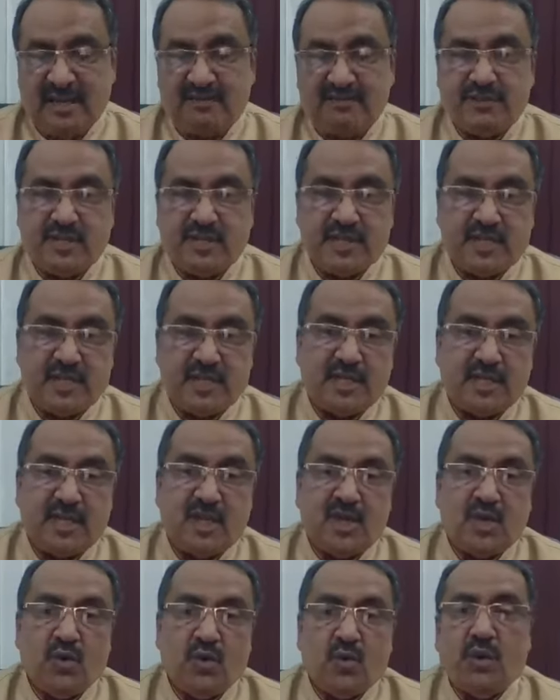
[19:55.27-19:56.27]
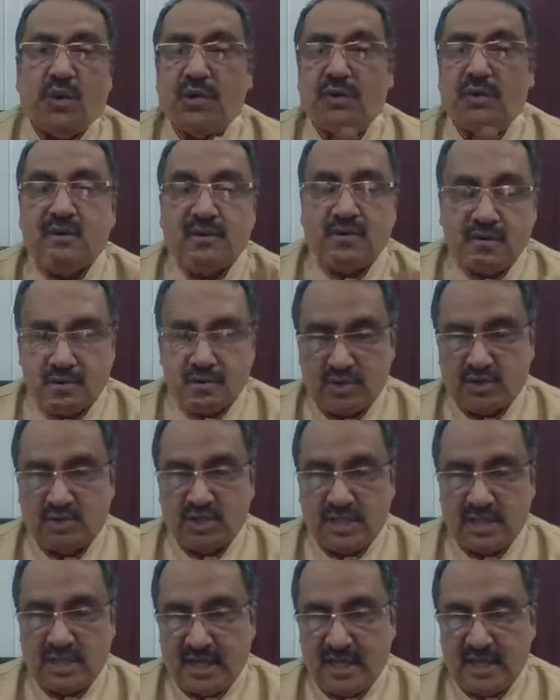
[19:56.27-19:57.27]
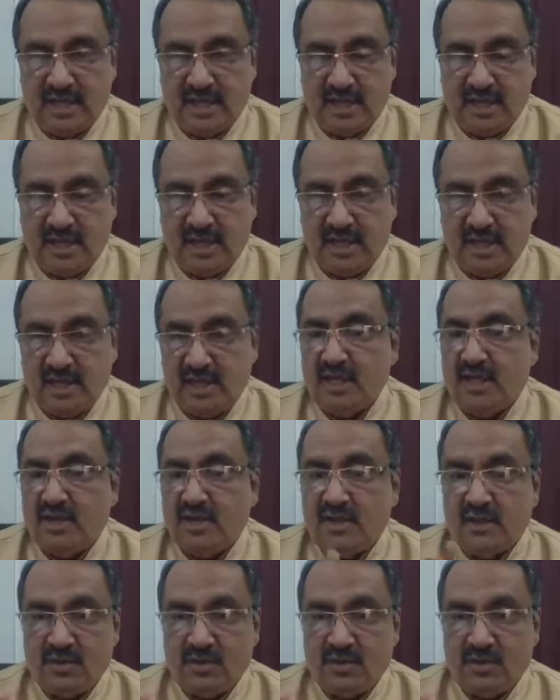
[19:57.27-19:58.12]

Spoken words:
after 1/1/2019,